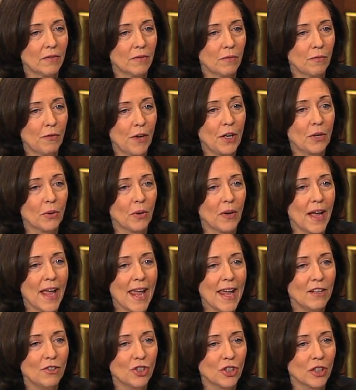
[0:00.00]
federal
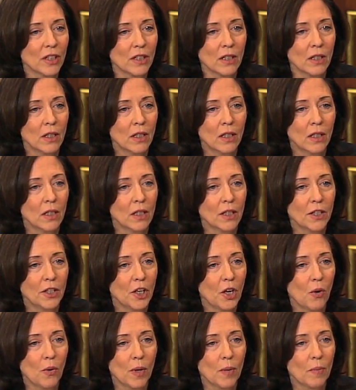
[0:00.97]
agent, you
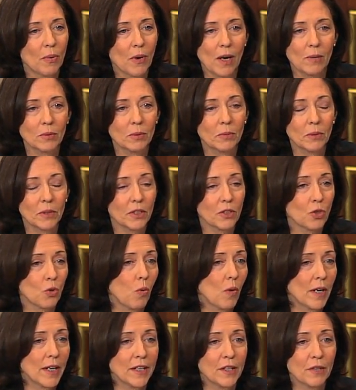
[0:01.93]
know, in probably
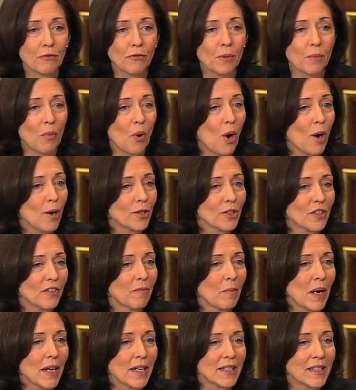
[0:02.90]
20 different parts of
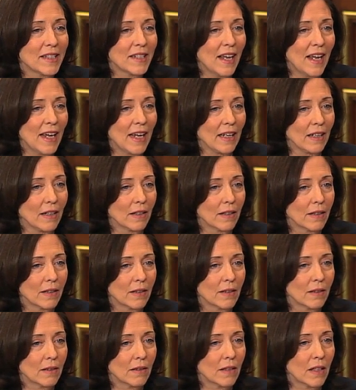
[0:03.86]
my state.
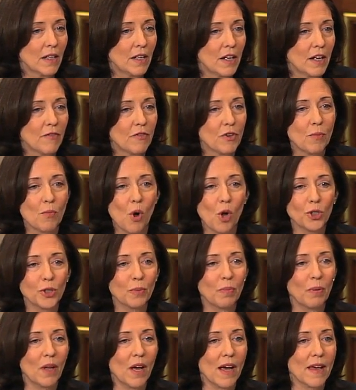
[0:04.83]
And then if you
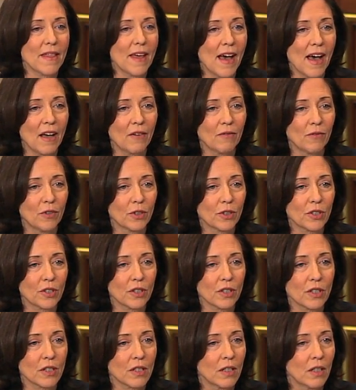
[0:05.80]
multiply that
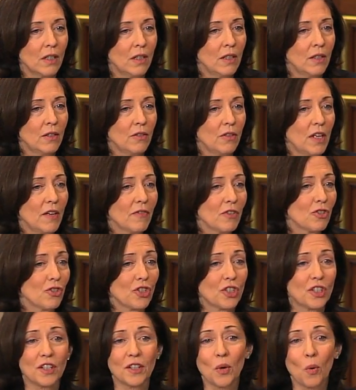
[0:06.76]
versus even
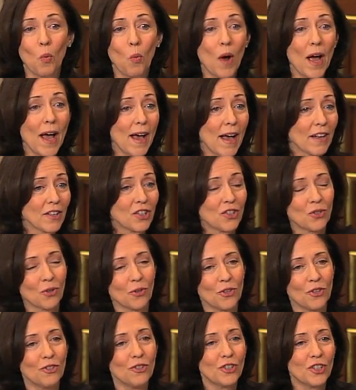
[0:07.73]
just in the West or
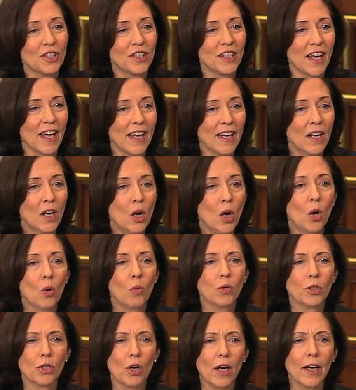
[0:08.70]
your state,
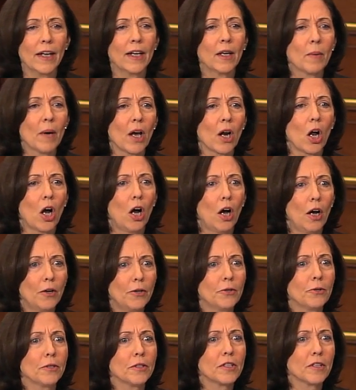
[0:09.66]
we're talking about
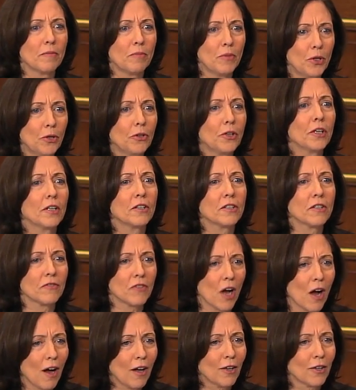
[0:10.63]
hundreds of millions of
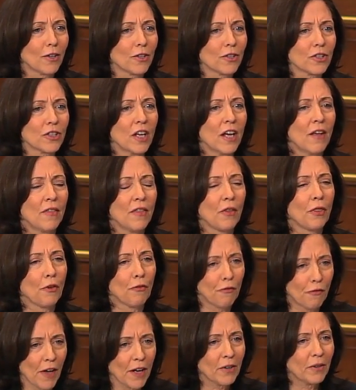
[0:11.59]
dollars that the
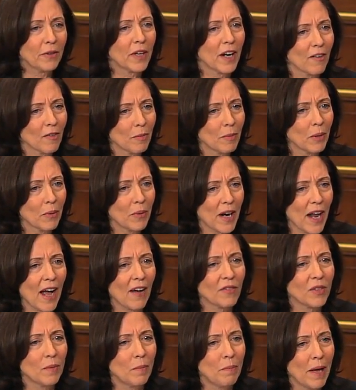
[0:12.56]
federal government would
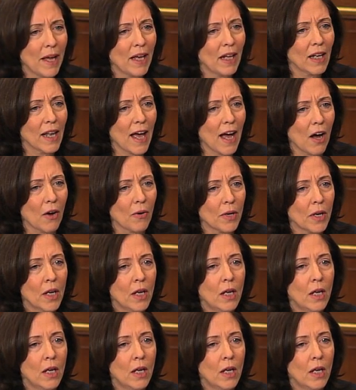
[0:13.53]
have to bail out